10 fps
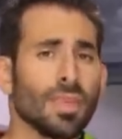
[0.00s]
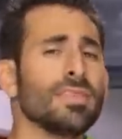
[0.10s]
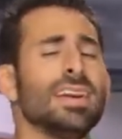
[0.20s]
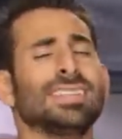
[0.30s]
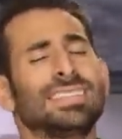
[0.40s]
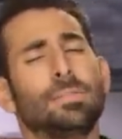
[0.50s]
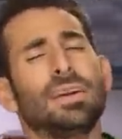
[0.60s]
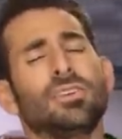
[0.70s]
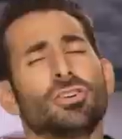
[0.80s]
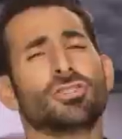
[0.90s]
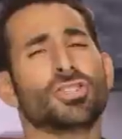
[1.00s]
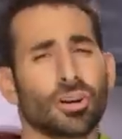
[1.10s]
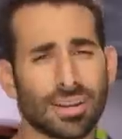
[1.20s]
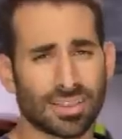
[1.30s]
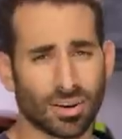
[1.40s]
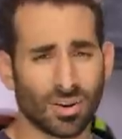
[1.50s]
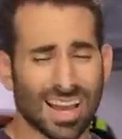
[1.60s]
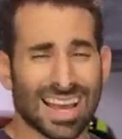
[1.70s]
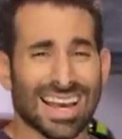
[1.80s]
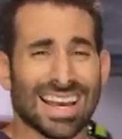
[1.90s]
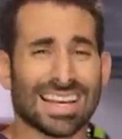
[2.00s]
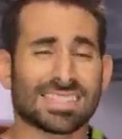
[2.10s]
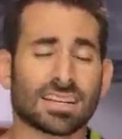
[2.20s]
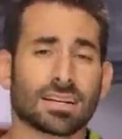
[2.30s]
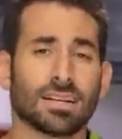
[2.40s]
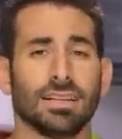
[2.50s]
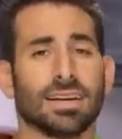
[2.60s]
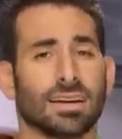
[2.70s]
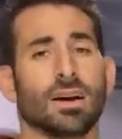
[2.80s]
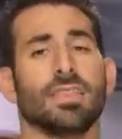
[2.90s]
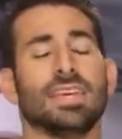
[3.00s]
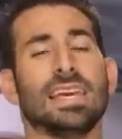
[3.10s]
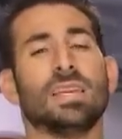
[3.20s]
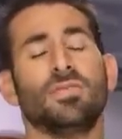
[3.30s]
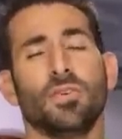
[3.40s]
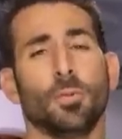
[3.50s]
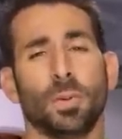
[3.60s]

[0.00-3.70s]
The next step in your journey, though, is to click the info